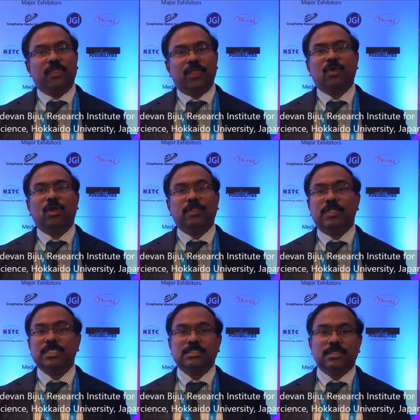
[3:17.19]
then only
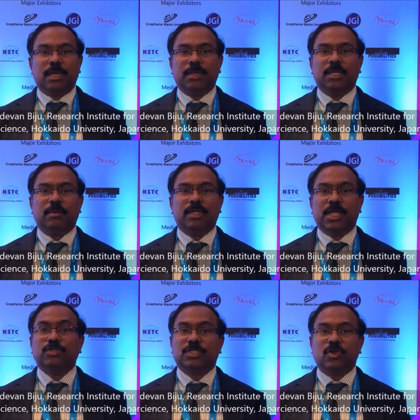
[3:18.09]
this, I mean,
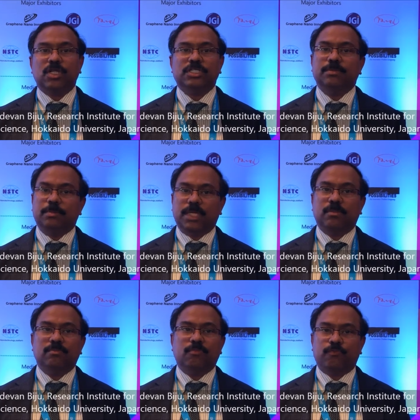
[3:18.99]
nanotechnology
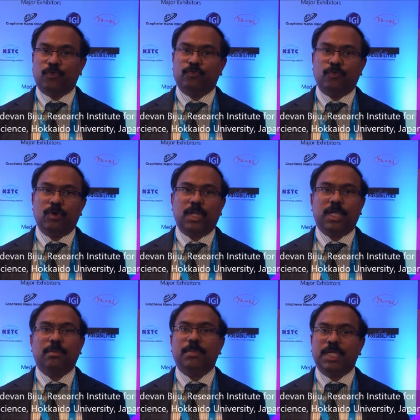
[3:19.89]
become fruitful
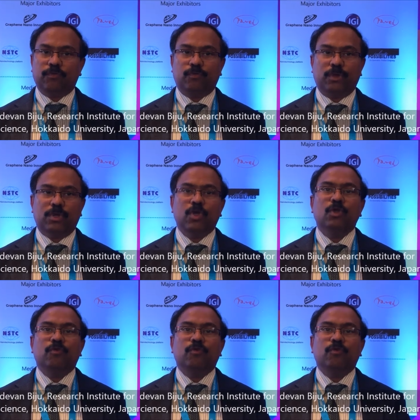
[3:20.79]
and meaningful